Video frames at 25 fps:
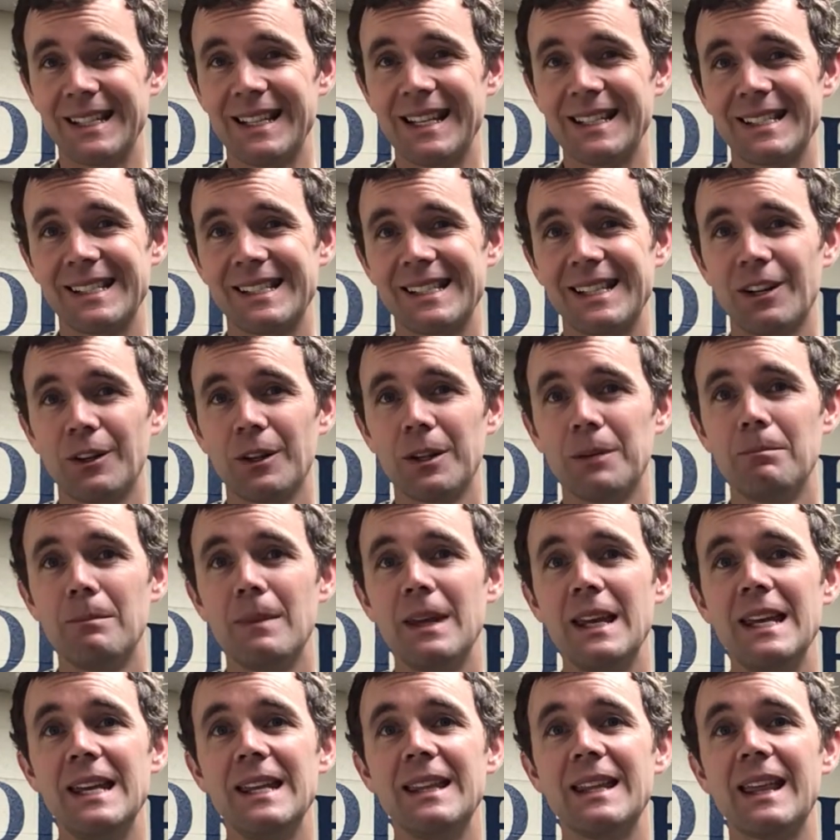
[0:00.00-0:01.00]
necessarily
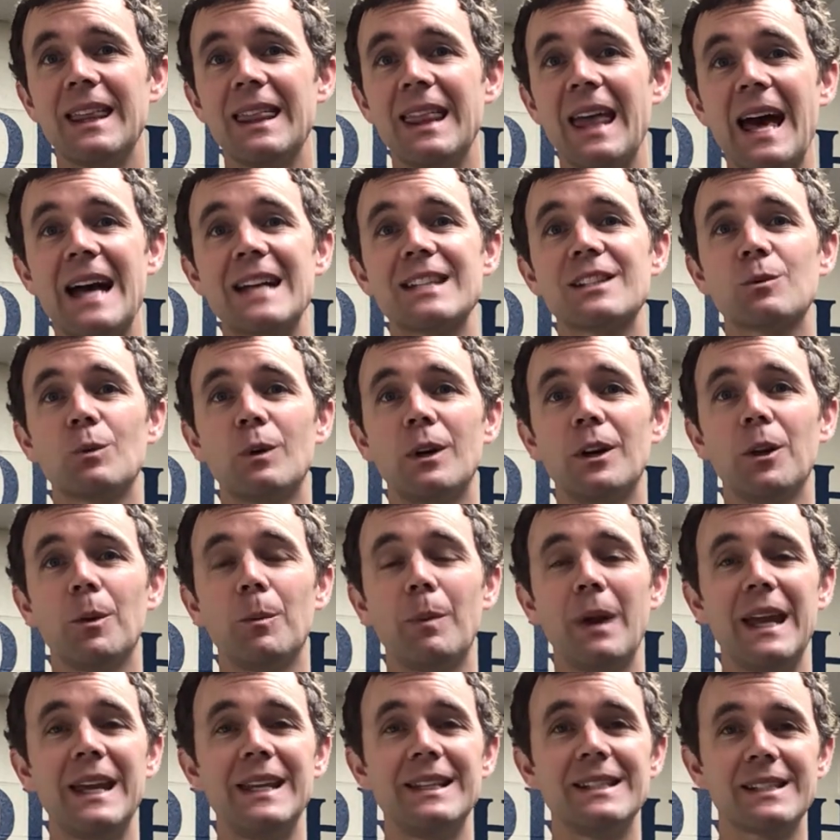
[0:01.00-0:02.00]
mean that that's where the
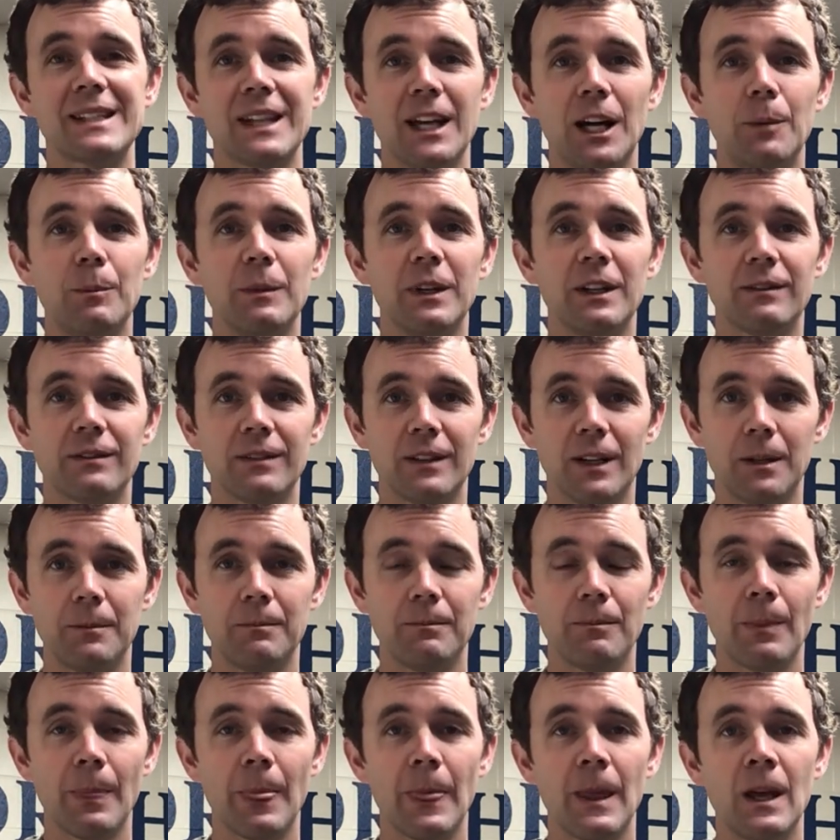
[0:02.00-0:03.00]
pain's coming from.